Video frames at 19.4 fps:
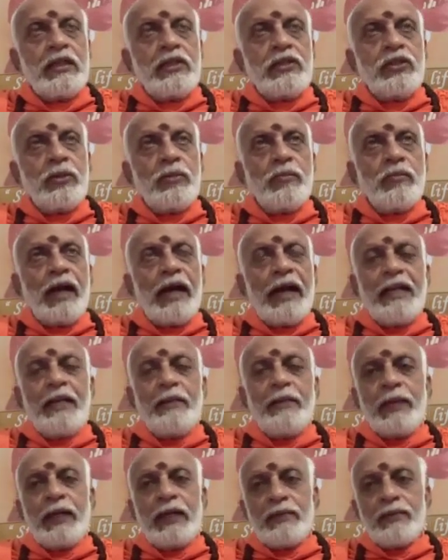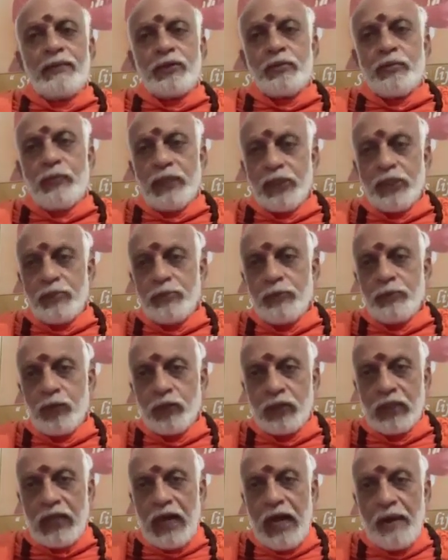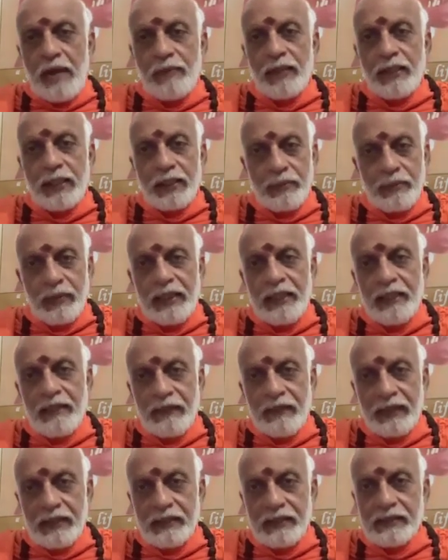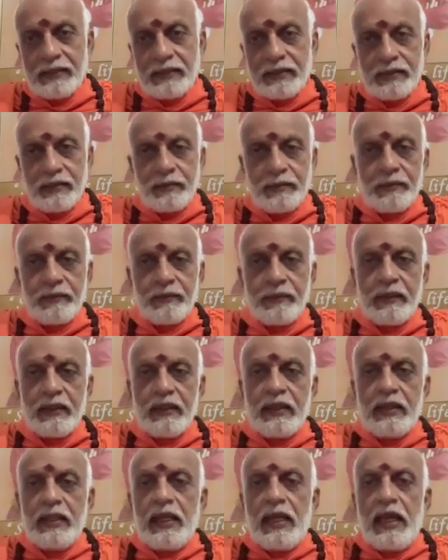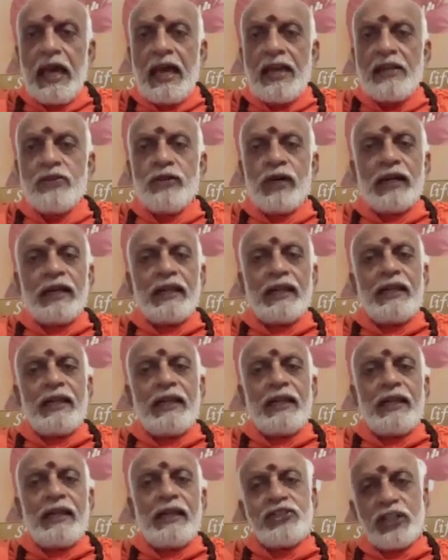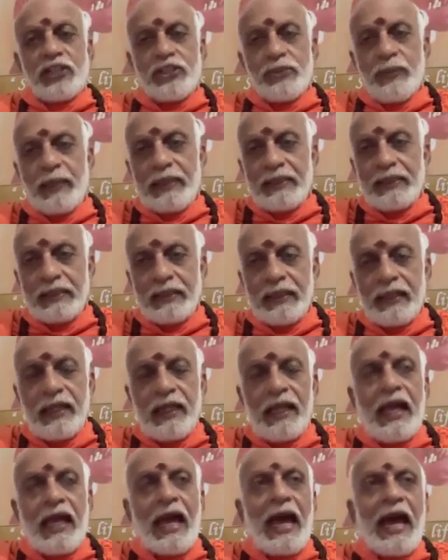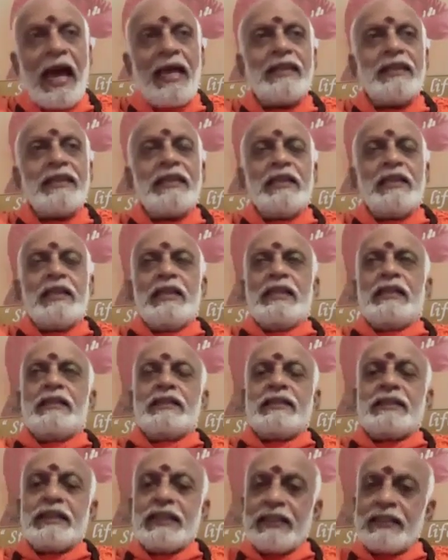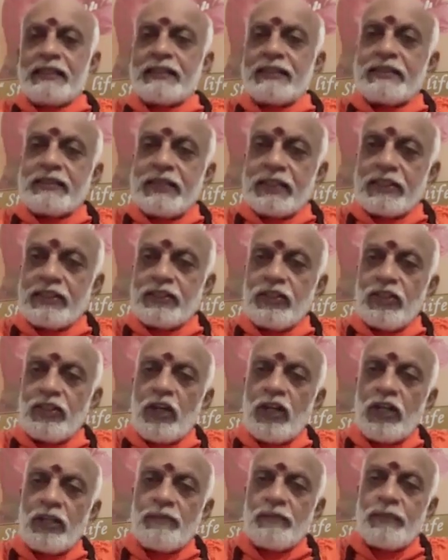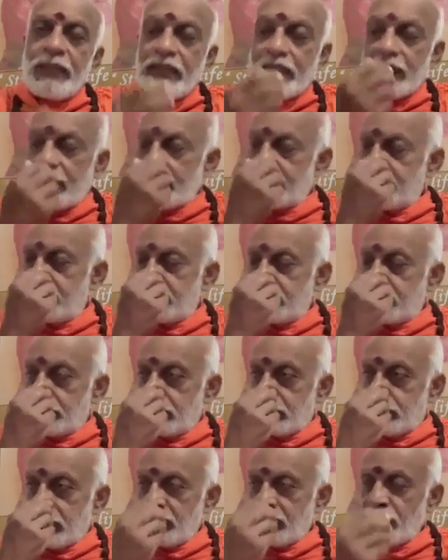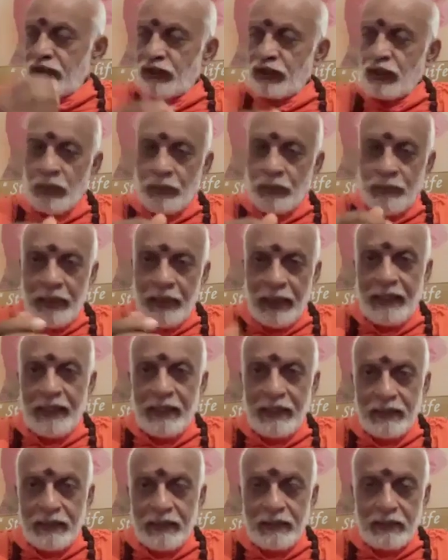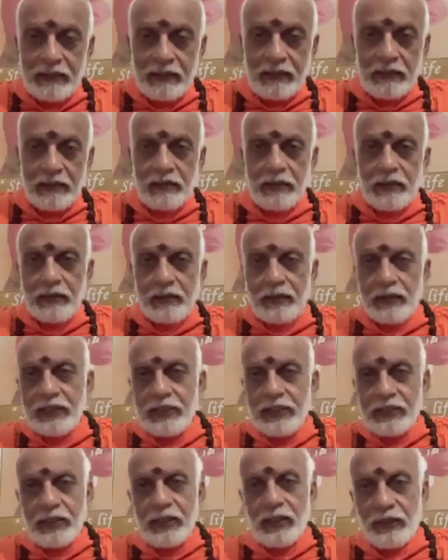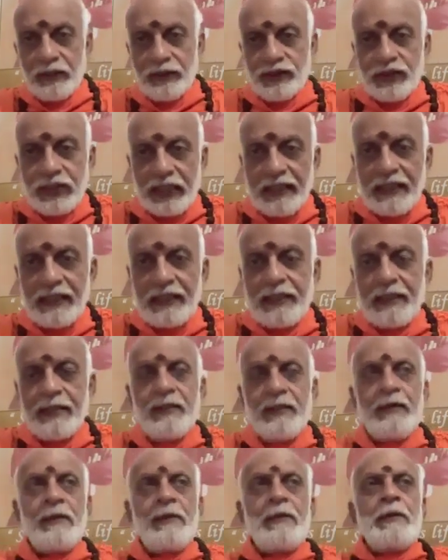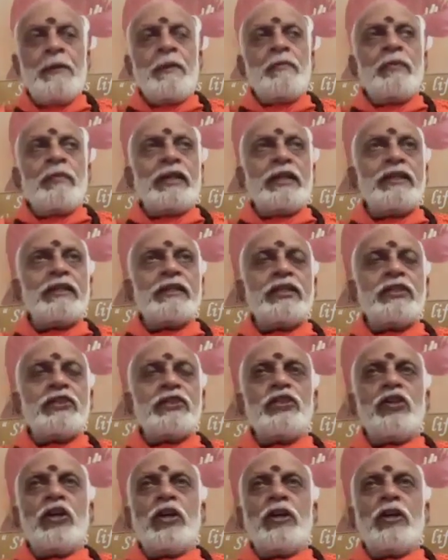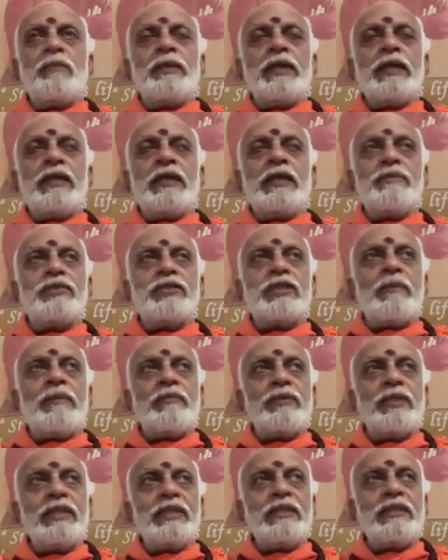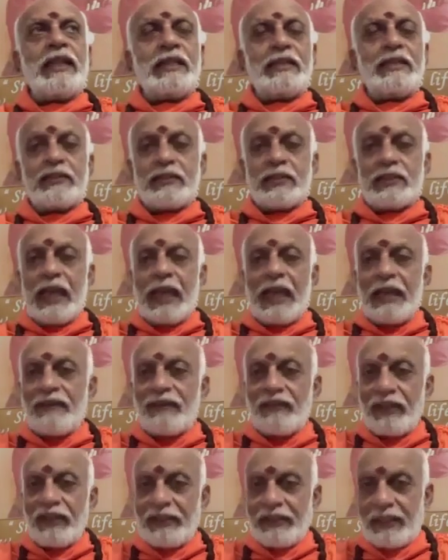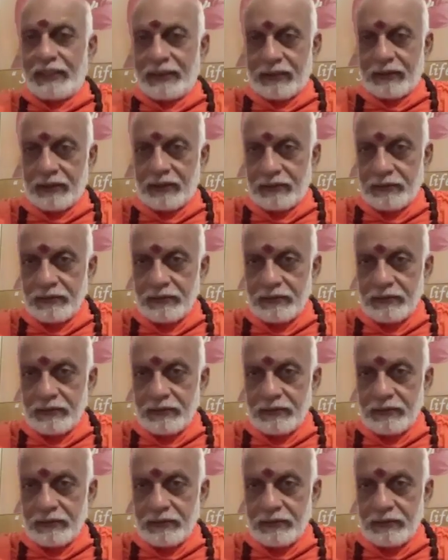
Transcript: your mind becomes much more calmer in many ways, and you are less judgmental. And this does not become, this is your main reason of study, but it does not become something that is life and death.